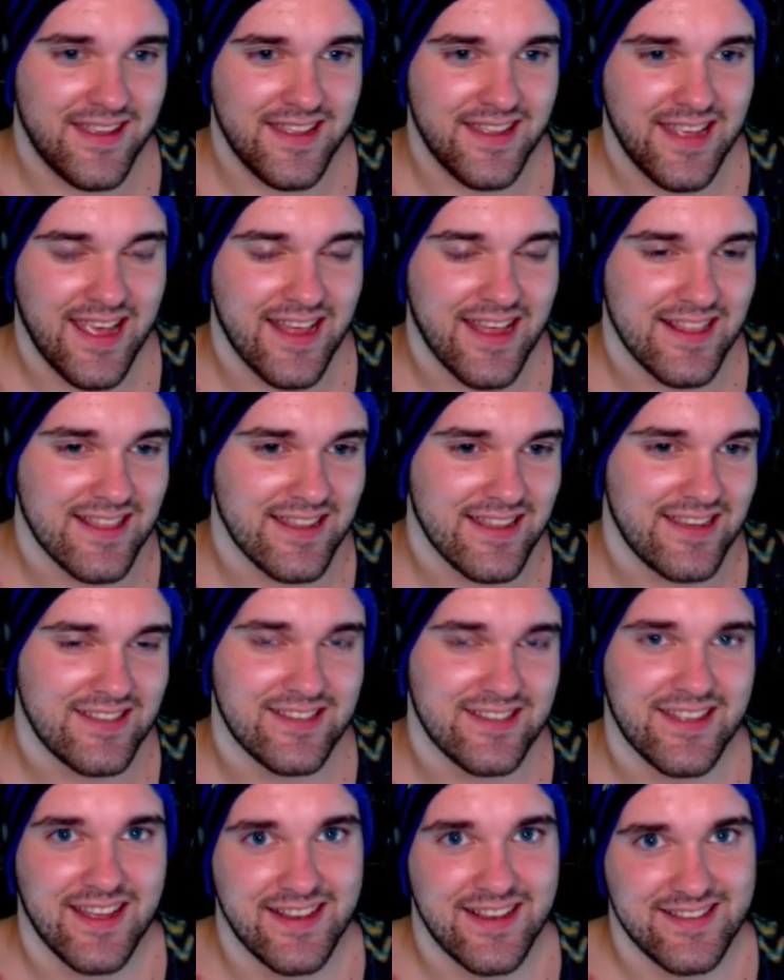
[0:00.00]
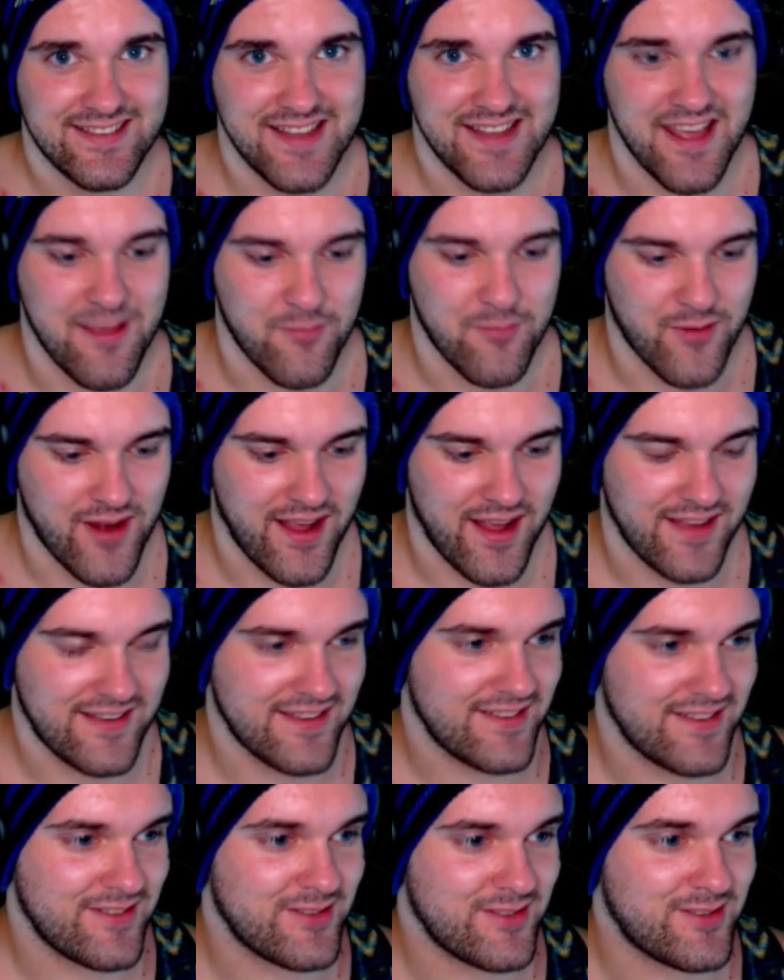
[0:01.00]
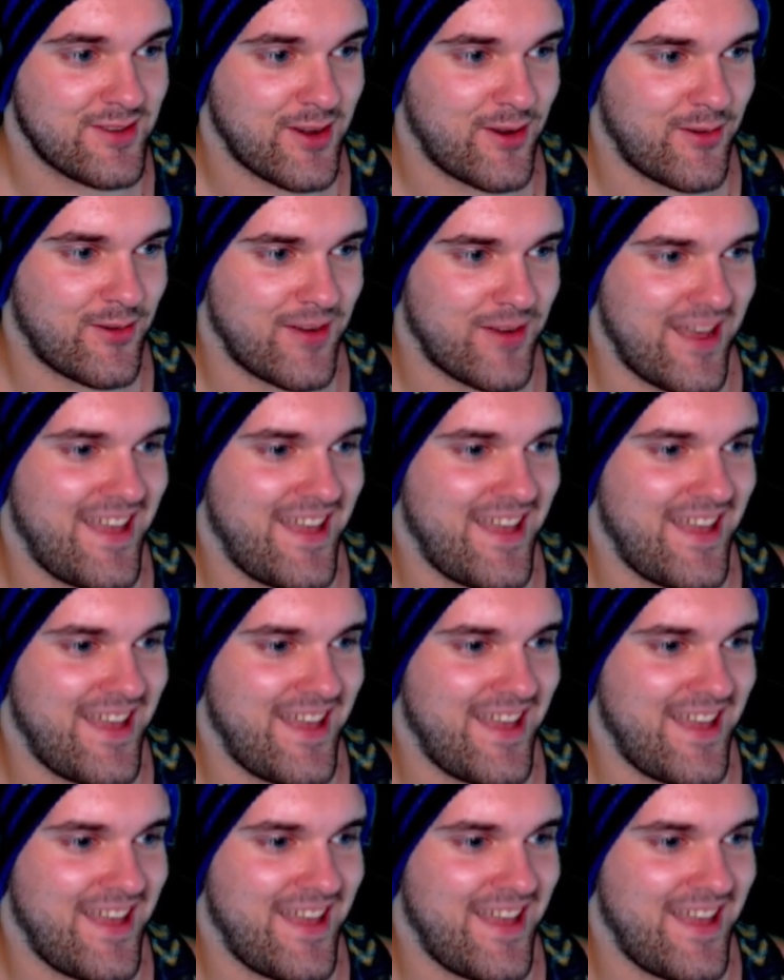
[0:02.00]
at least get his name right so